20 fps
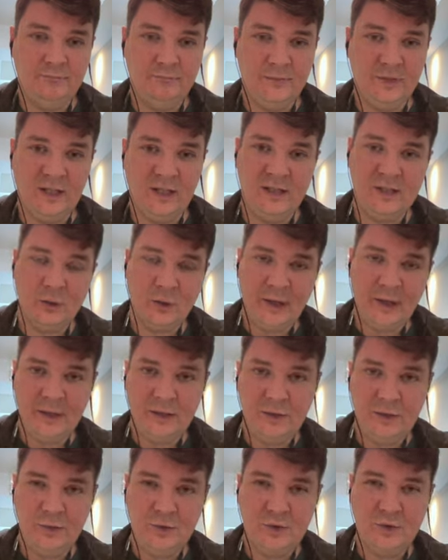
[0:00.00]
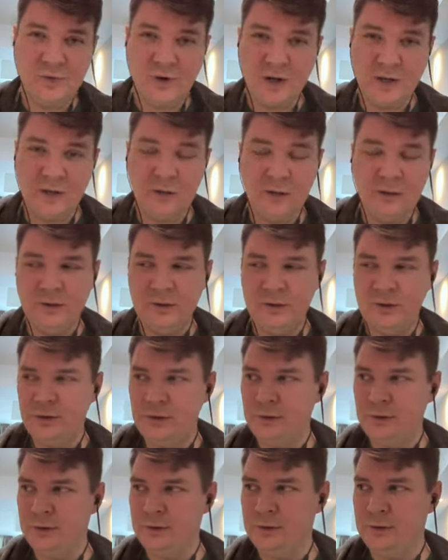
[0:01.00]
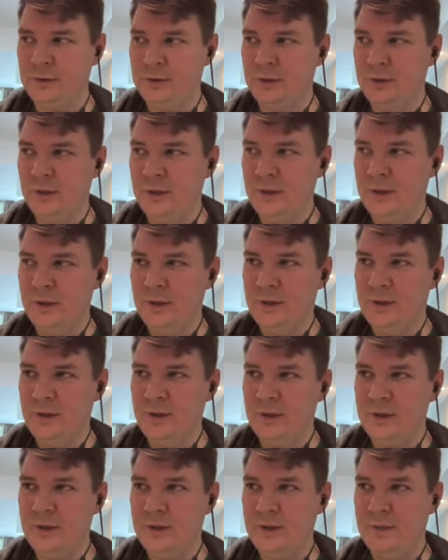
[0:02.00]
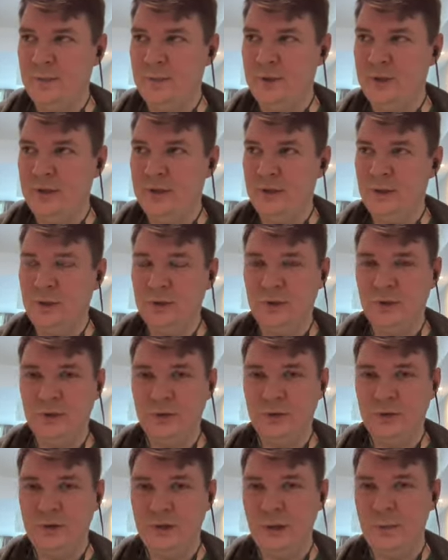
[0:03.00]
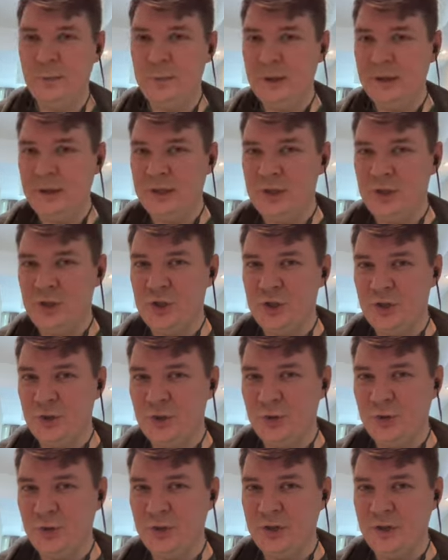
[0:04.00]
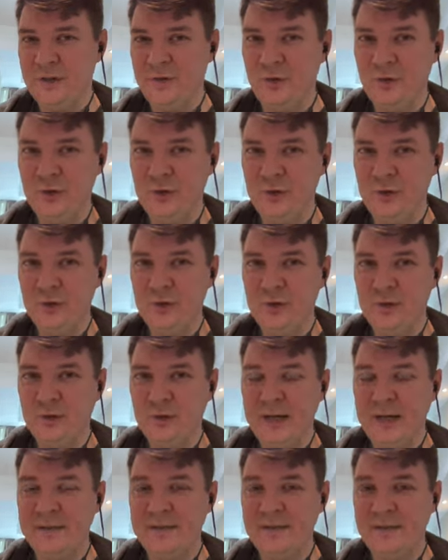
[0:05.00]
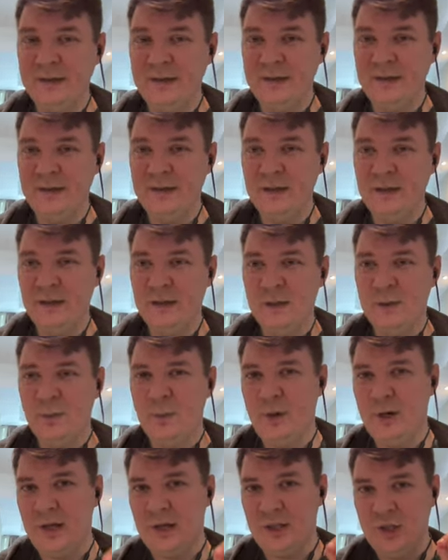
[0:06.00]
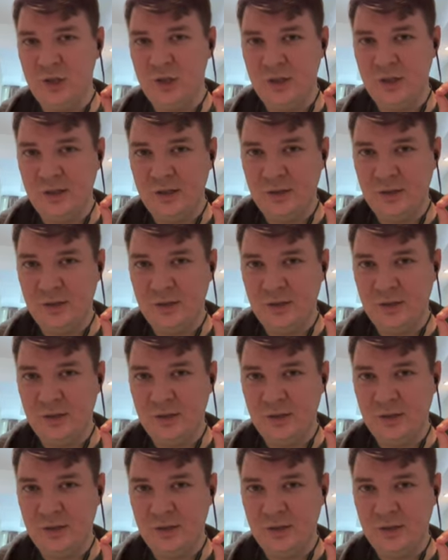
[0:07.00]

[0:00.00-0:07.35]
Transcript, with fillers: that's okay to struggle to uh, be not completely sure if you are doing the right thing, but just